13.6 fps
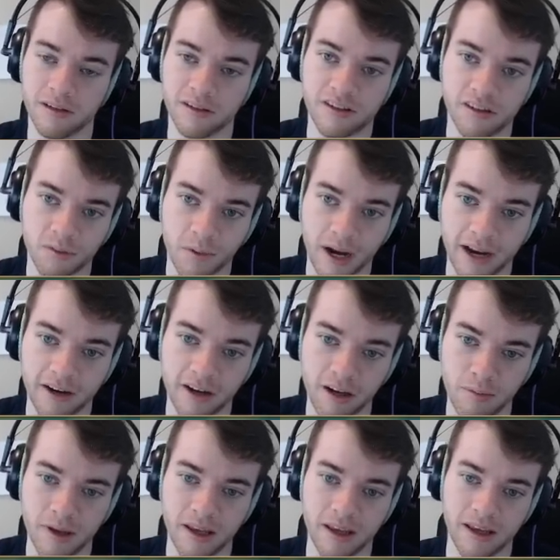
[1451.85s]

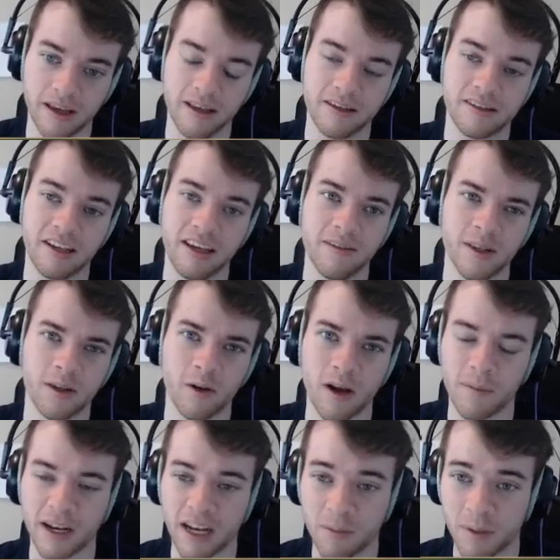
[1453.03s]
Swinub is even though I
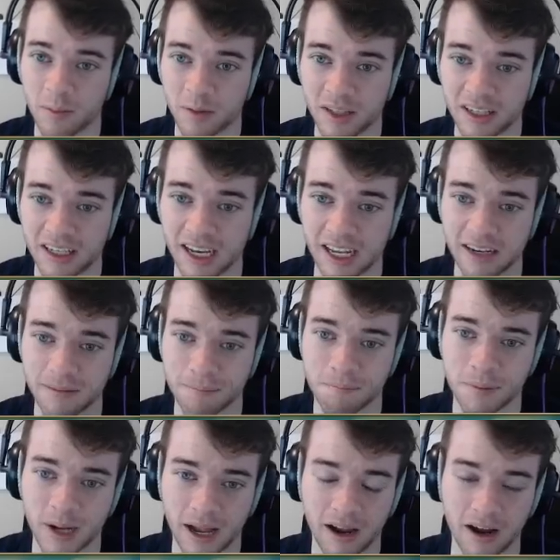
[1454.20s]
might not be able to get
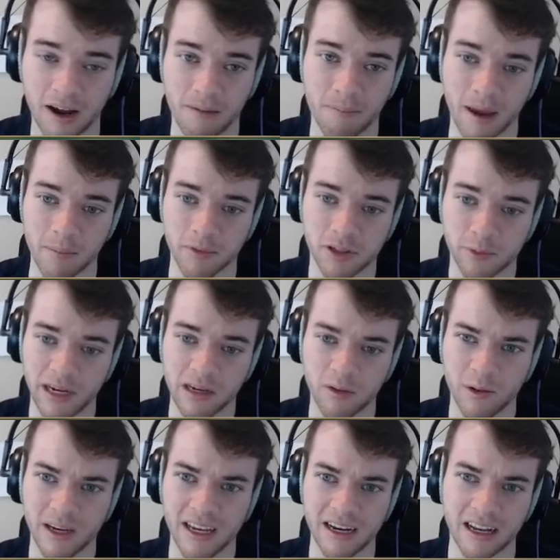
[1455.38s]
uh, Mamoswine
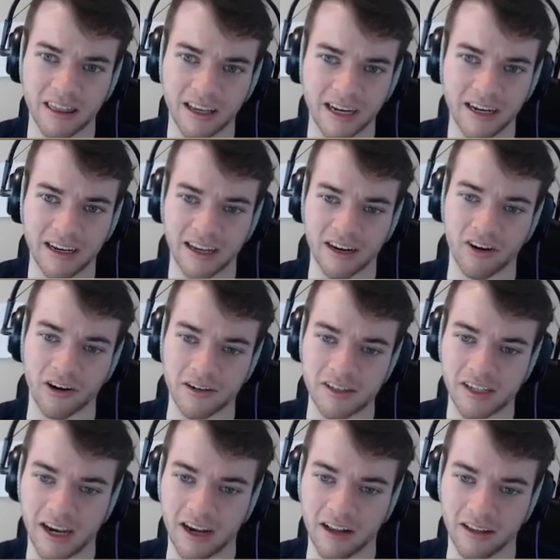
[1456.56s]
quite yet, I think I need to get a Heart
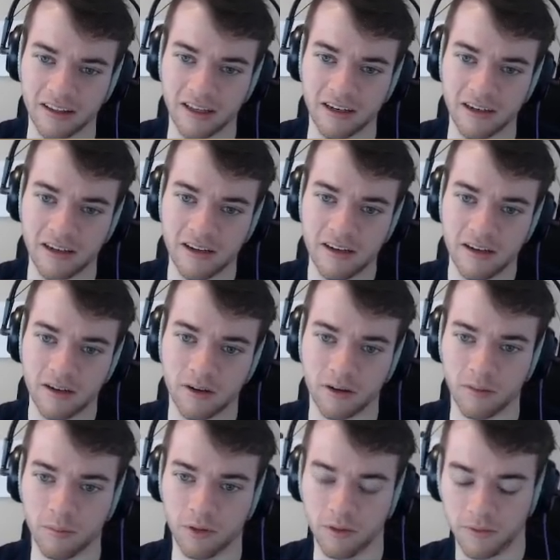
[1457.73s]
Scale and then go to the
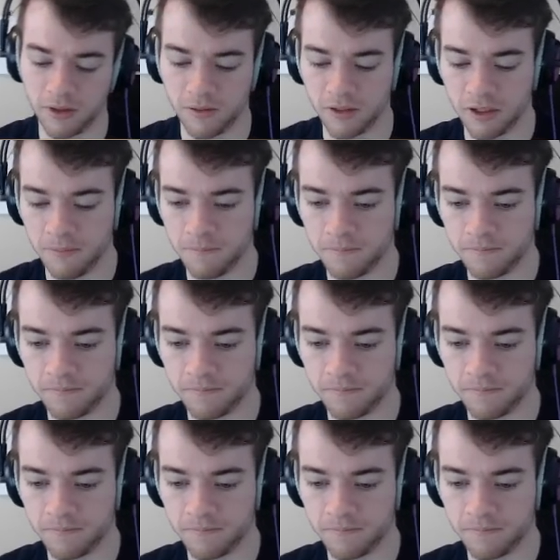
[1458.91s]
Move Tutor.